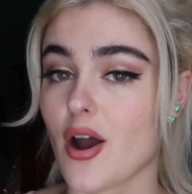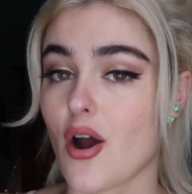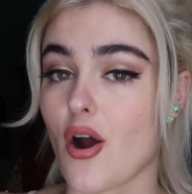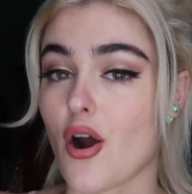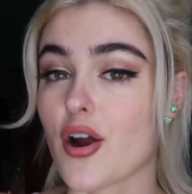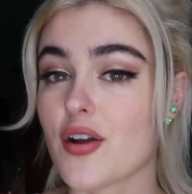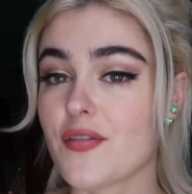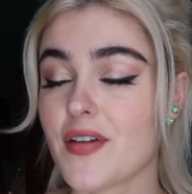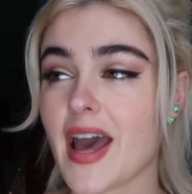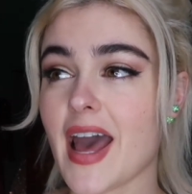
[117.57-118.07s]

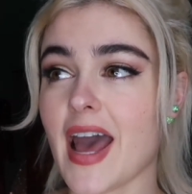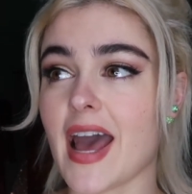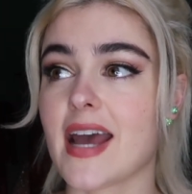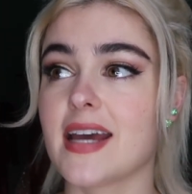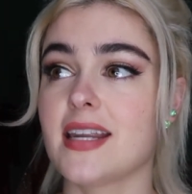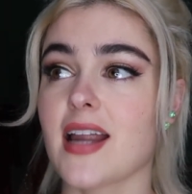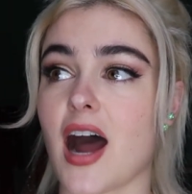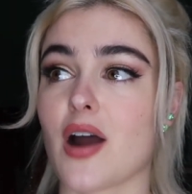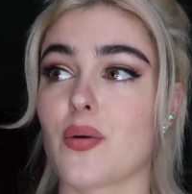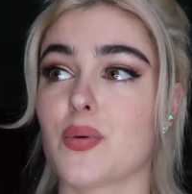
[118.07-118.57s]

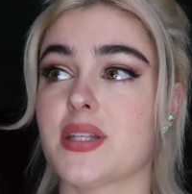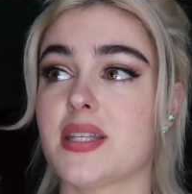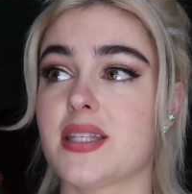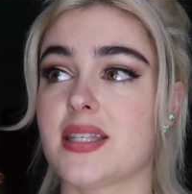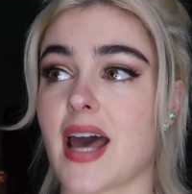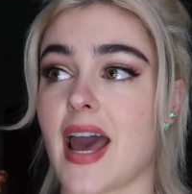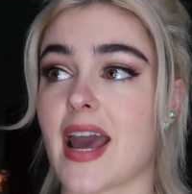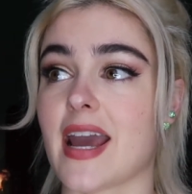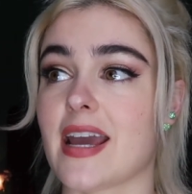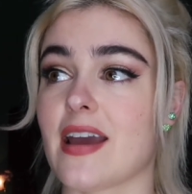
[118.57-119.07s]
Overhead, I would
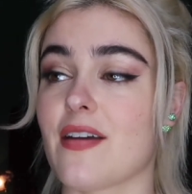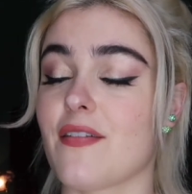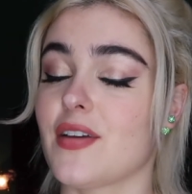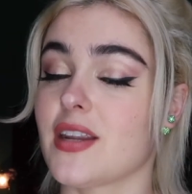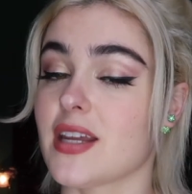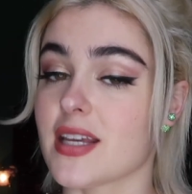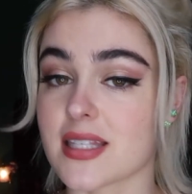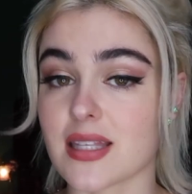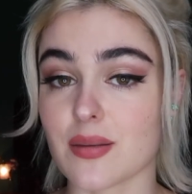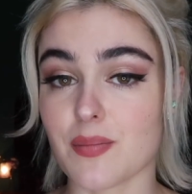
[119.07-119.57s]
say if
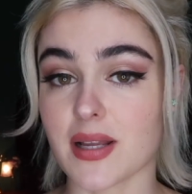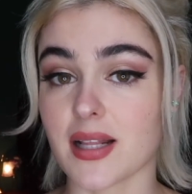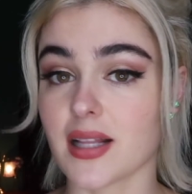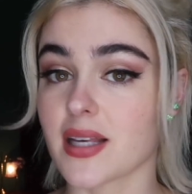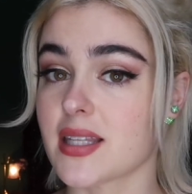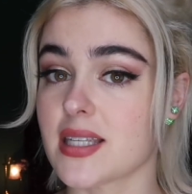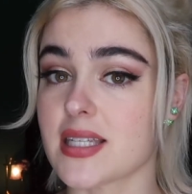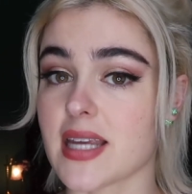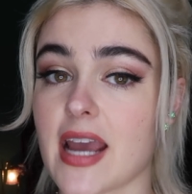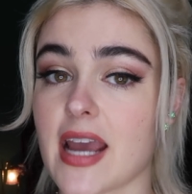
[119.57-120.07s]
it is the middle
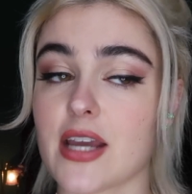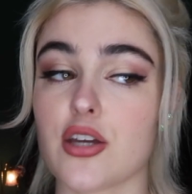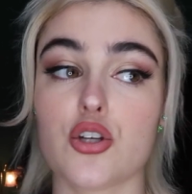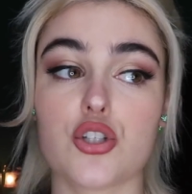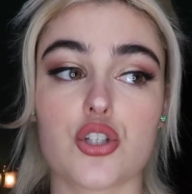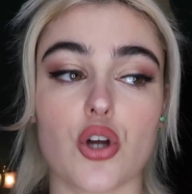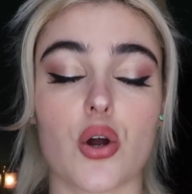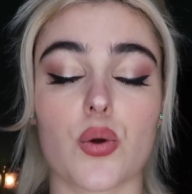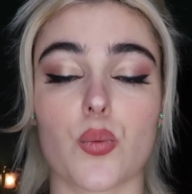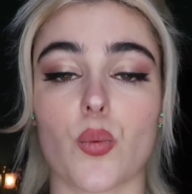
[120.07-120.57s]
of the you
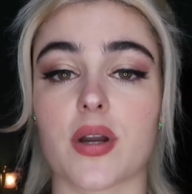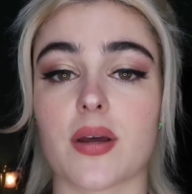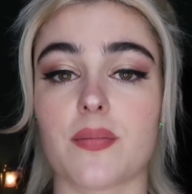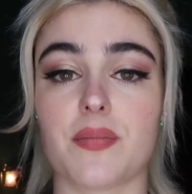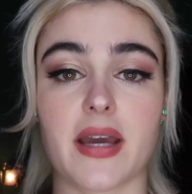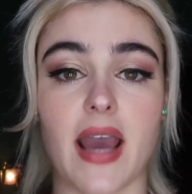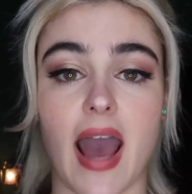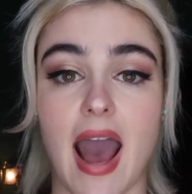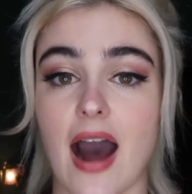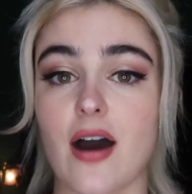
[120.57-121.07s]
don't want to
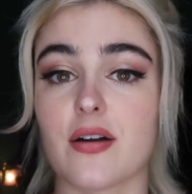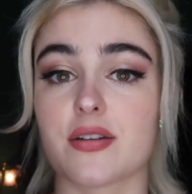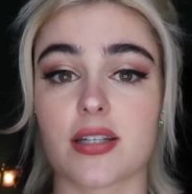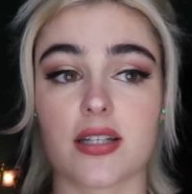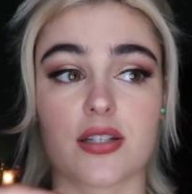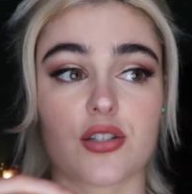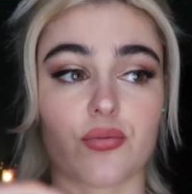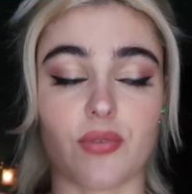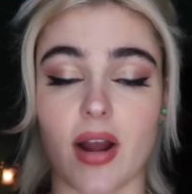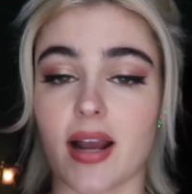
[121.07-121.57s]
be
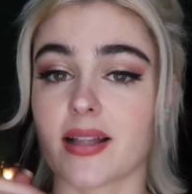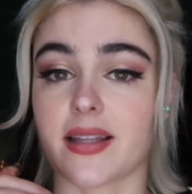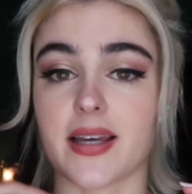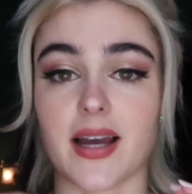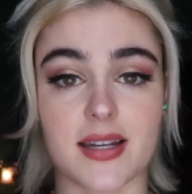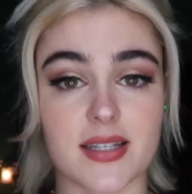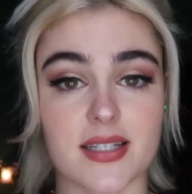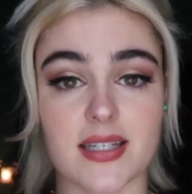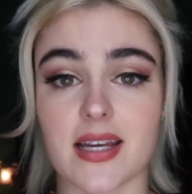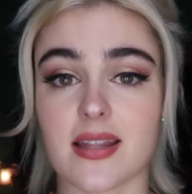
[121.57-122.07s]
out directly
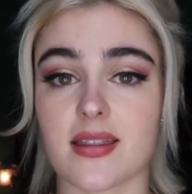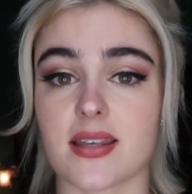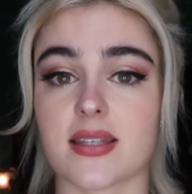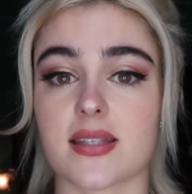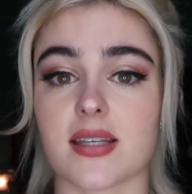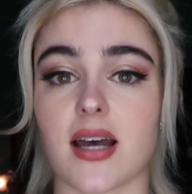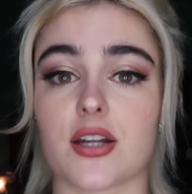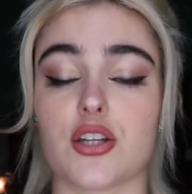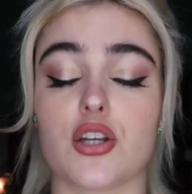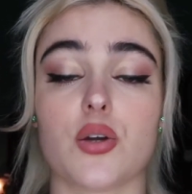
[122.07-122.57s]
underneath the sun.